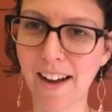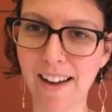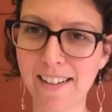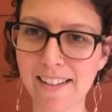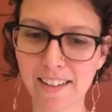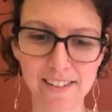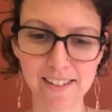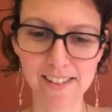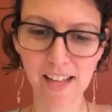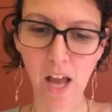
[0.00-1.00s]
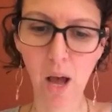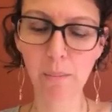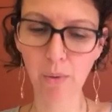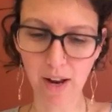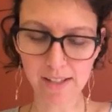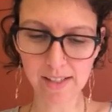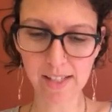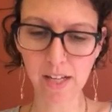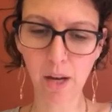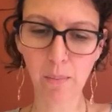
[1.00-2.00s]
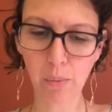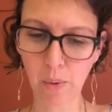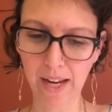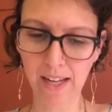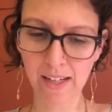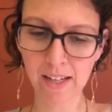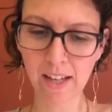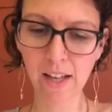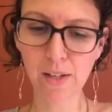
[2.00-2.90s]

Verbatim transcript: honest to goodness. Breast, brain,